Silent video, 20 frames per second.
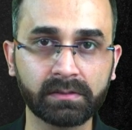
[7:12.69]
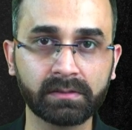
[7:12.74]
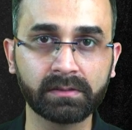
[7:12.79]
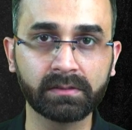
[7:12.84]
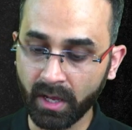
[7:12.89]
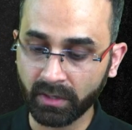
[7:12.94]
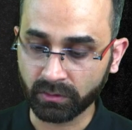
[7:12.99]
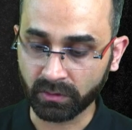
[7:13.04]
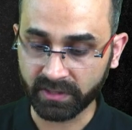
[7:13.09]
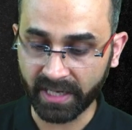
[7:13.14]

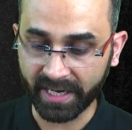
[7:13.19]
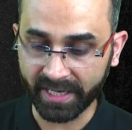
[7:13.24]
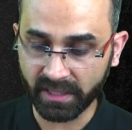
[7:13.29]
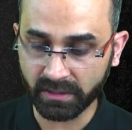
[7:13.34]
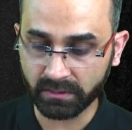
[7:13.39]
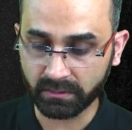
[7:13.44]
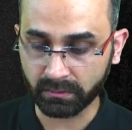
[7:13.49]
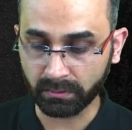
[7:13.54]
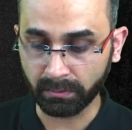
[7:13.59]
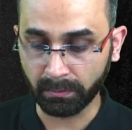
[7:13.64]
So that
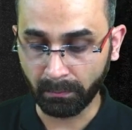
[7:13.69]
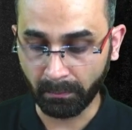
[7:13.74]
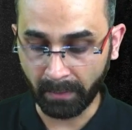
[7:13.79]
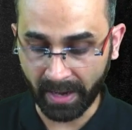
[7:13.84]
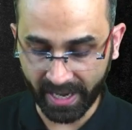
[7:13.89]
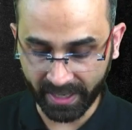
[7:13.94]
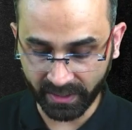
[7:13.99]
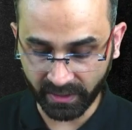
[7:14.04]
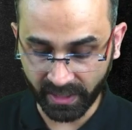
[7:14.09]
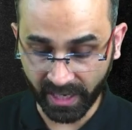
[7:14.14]
is
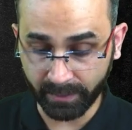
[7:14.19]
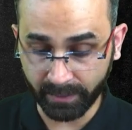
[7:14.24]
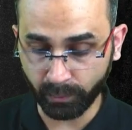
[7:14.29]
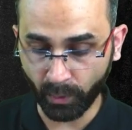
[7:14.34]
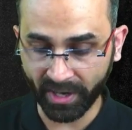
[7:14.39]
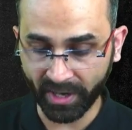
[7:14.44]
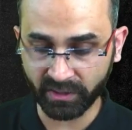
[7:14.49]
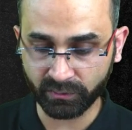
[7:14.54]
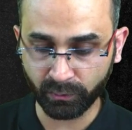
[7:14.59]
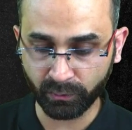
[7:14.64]
my 9
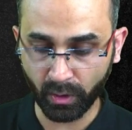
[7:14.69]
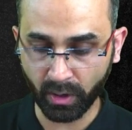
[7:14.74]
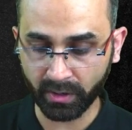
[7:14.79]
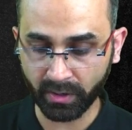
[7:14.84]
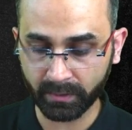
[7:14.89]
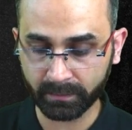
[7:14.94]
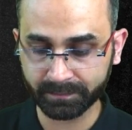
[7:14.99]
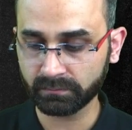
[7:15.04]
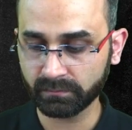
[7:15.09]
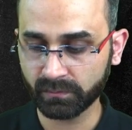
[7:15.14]
points for
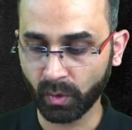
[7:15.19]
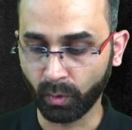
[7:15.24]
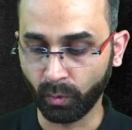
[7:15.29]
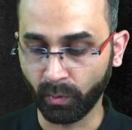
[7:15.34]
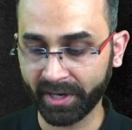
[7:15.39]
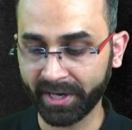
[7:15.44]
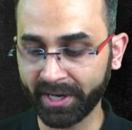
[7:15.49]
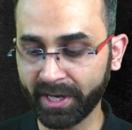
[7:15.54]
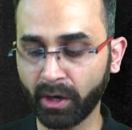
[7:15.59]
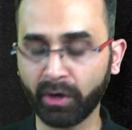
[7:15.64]

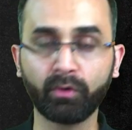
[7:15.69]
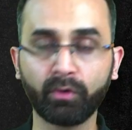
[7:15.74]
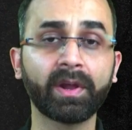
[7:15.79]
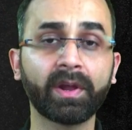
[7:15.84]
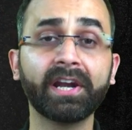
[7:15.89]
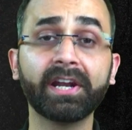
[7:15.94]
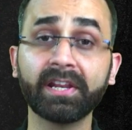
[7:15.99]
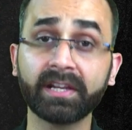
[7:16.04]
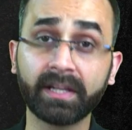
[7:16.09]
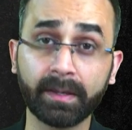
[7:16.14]
180 out of
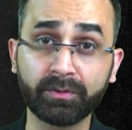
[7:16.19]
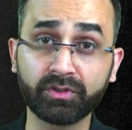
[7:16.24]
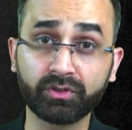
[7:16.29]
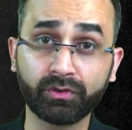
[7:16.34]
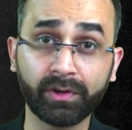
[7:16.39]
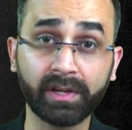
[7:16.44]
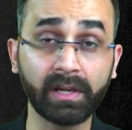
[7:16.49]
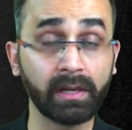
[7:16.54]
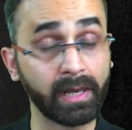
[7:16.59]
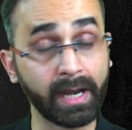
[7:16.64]
180 in chemistry.